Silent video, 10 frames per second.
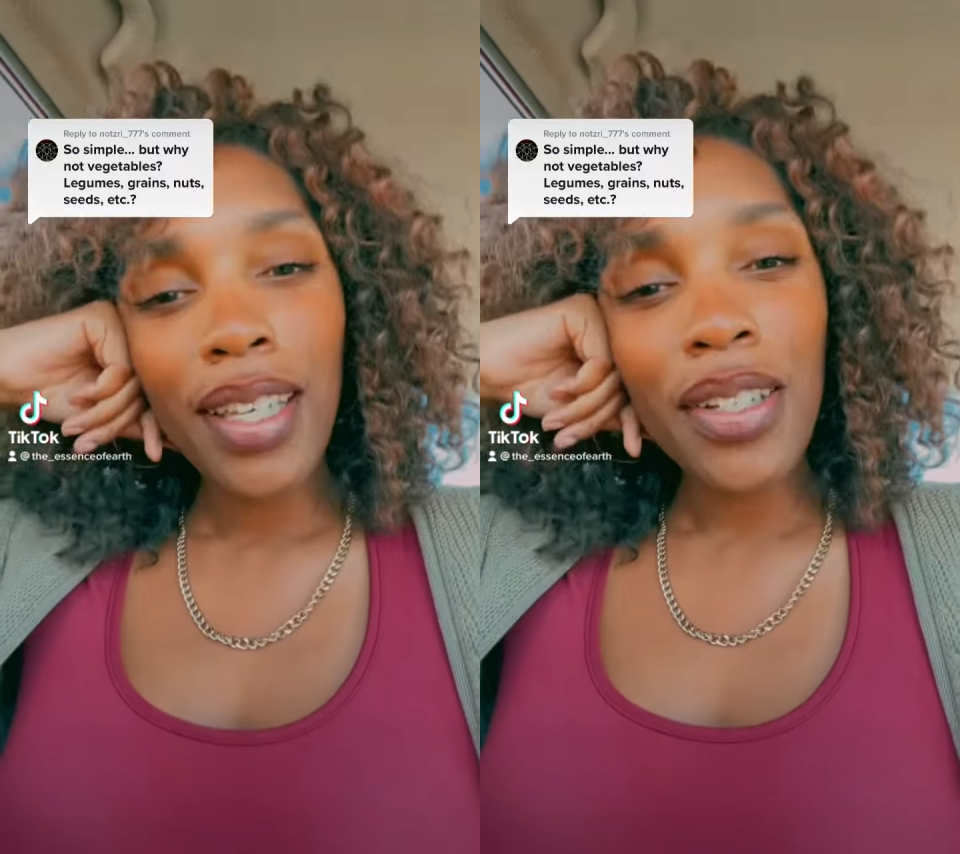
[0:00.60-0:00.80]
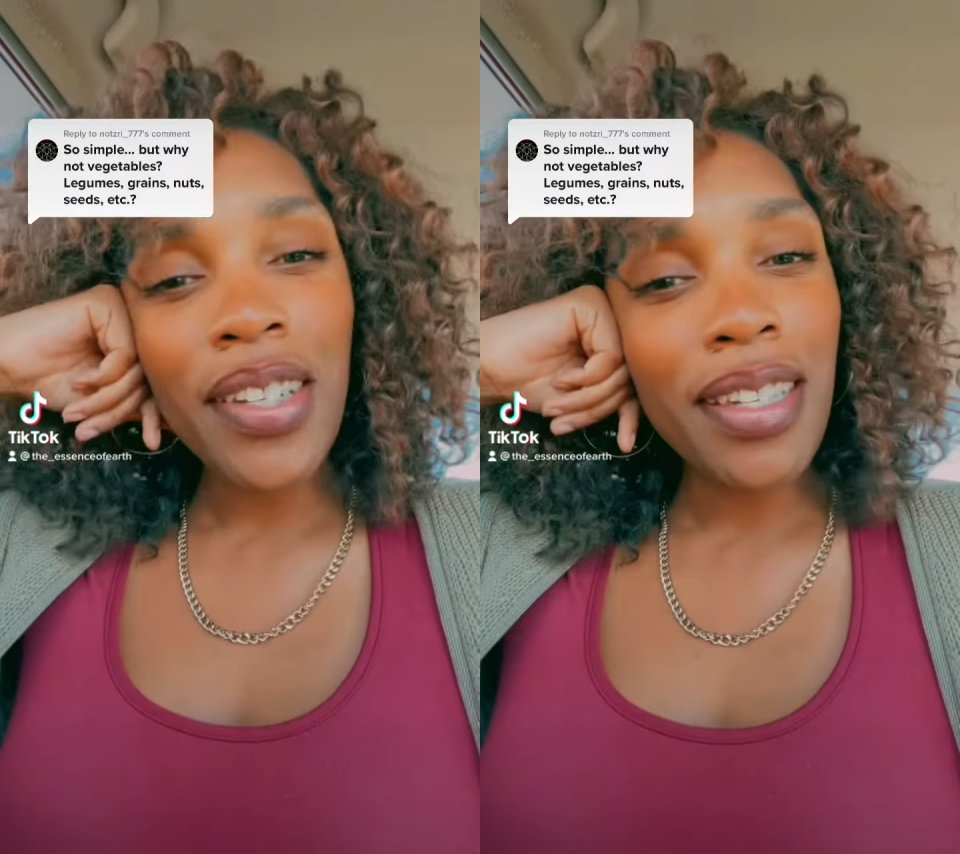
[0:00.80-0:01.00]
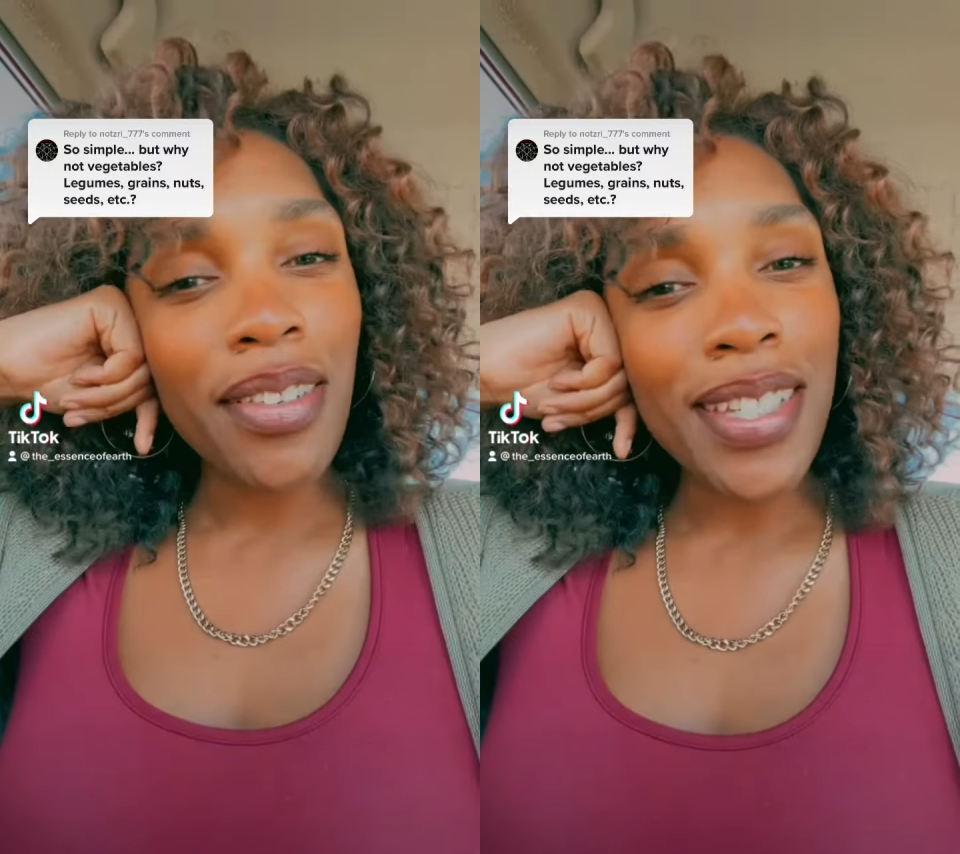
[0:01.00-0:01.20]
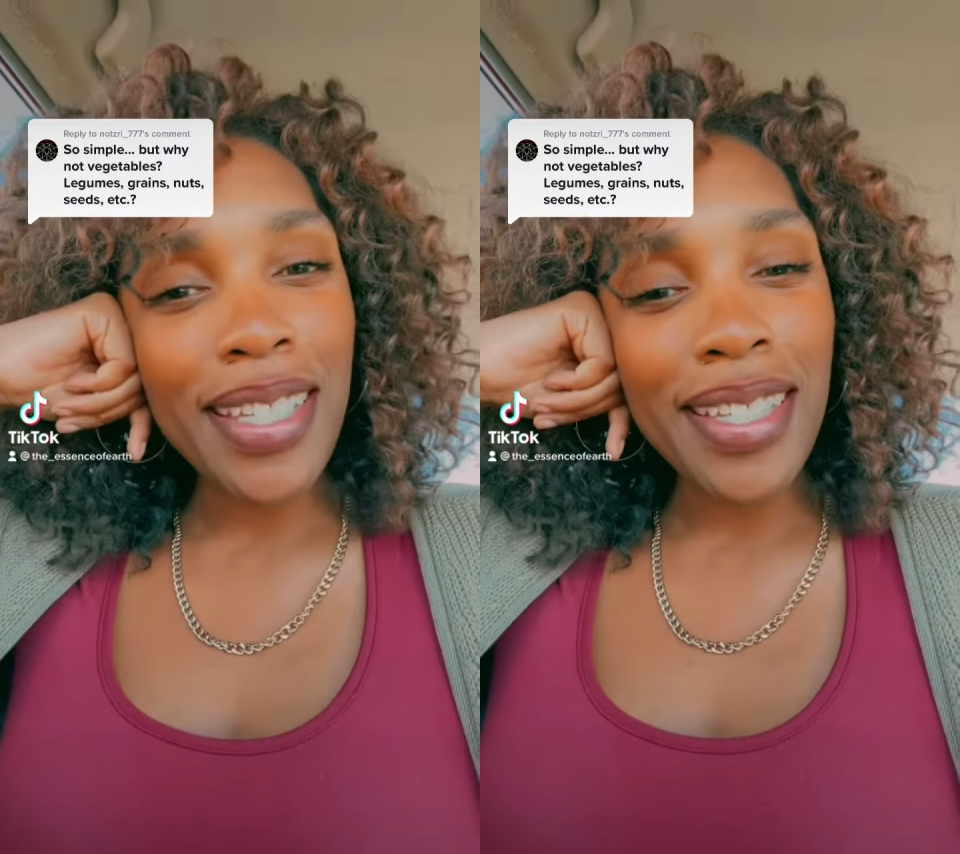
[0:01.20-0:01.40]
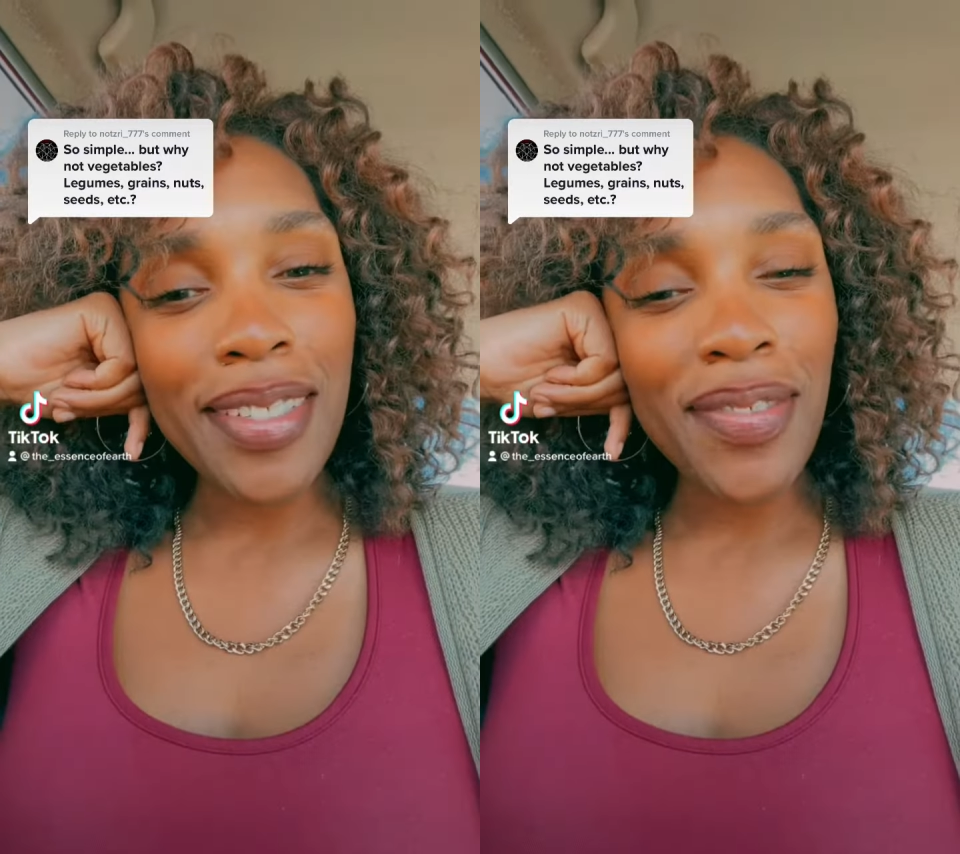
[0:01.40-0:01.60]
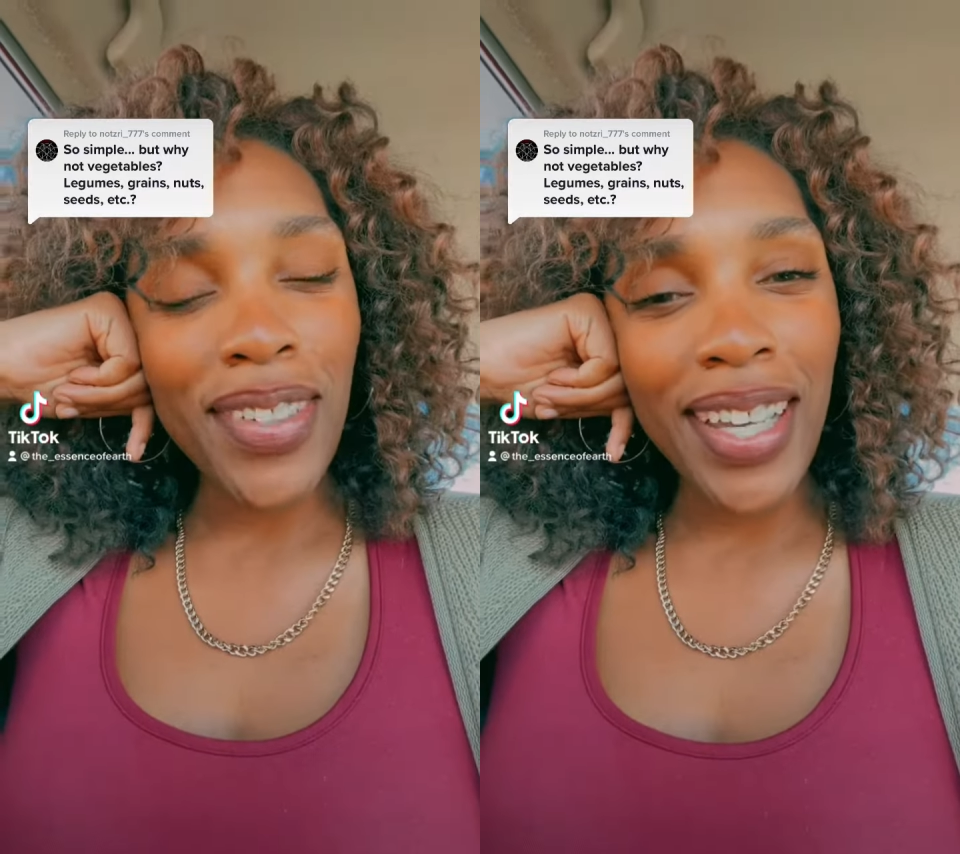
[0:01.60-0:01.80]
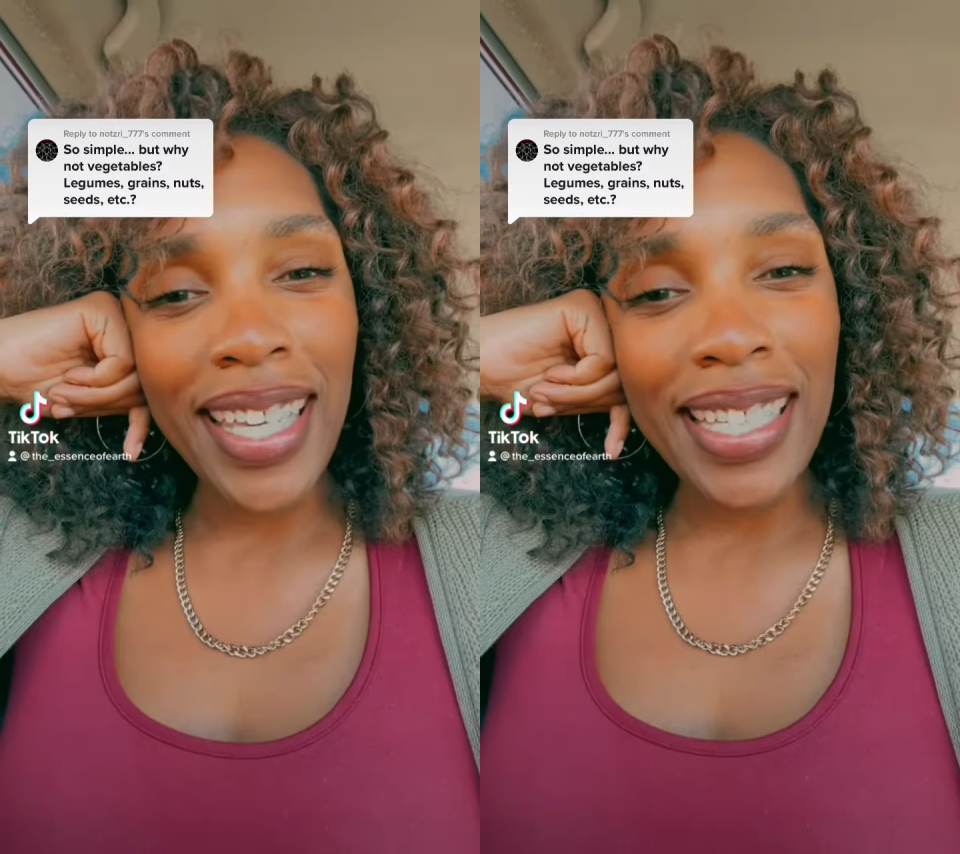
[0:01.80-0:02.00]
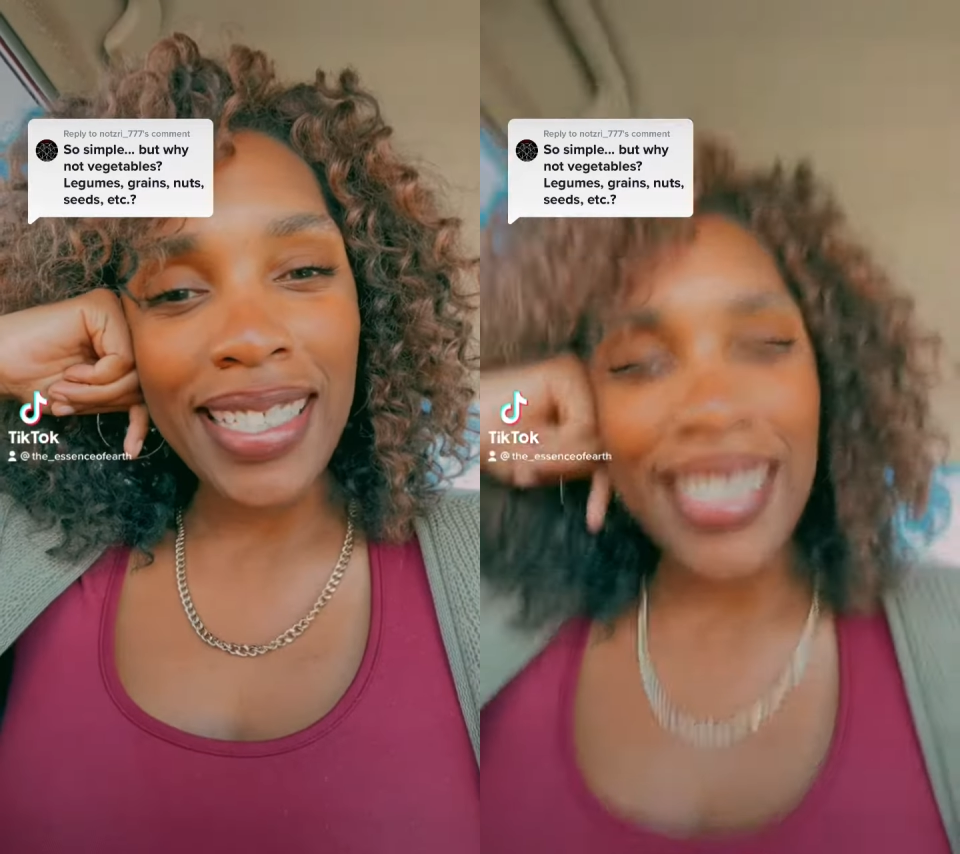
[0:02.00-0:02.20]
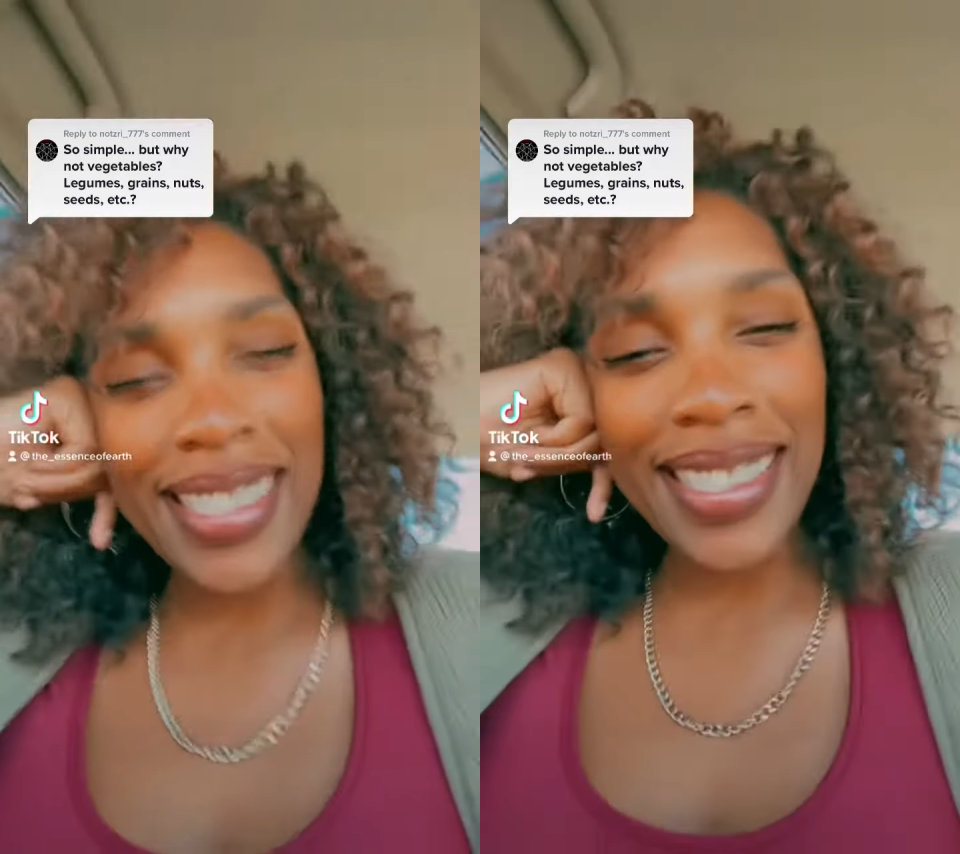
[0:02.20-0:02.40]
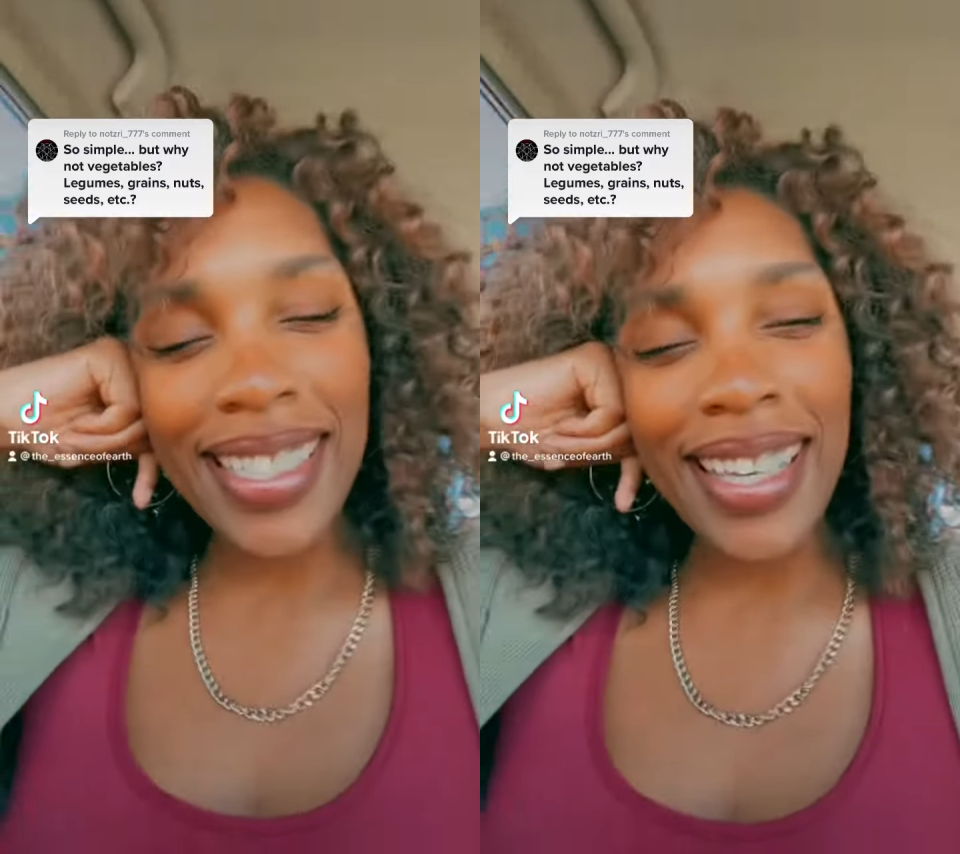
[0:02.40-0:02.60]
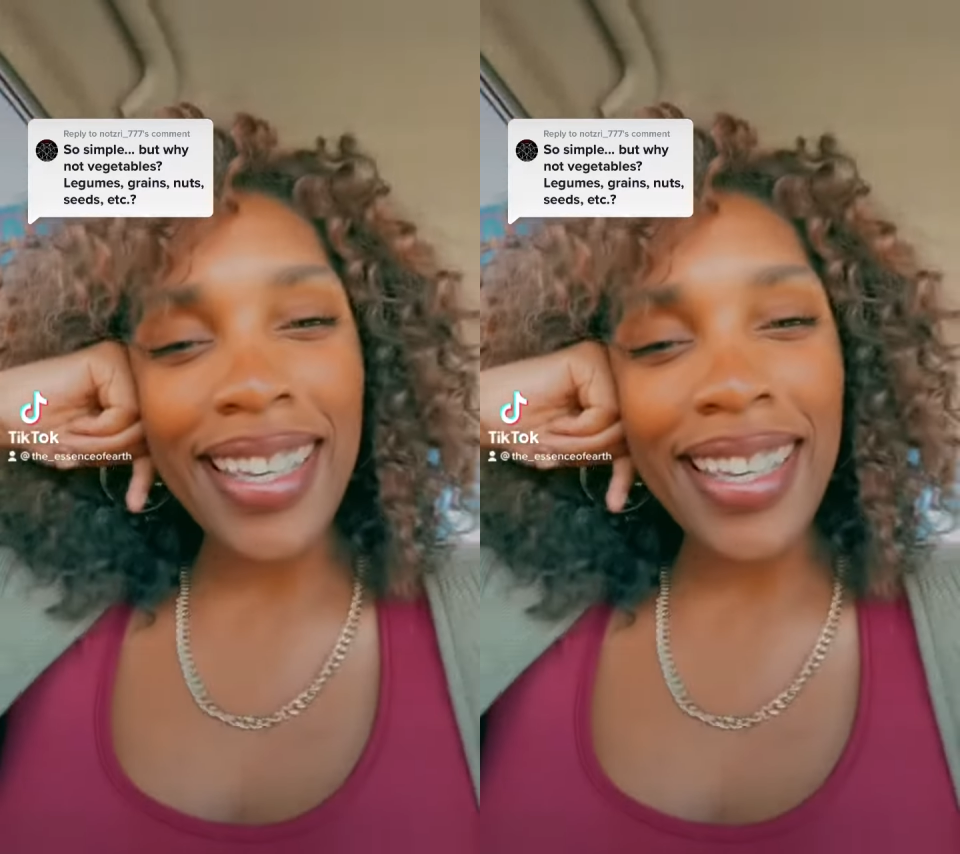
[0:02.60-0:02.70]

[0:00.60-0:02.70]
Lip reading: Great question, friends.